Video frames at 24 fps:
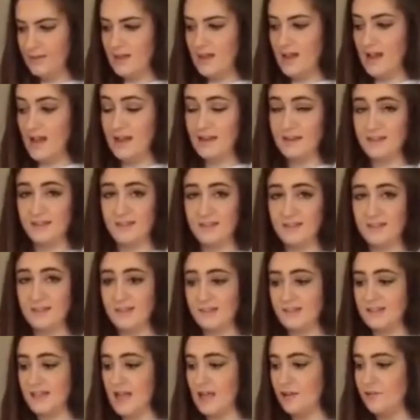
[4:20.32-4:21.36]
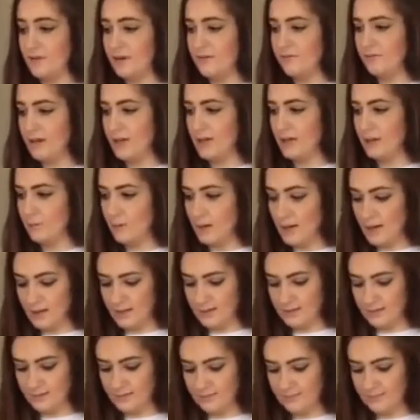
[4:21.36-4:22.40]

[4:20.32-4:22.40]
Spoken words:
It handles the celery really well.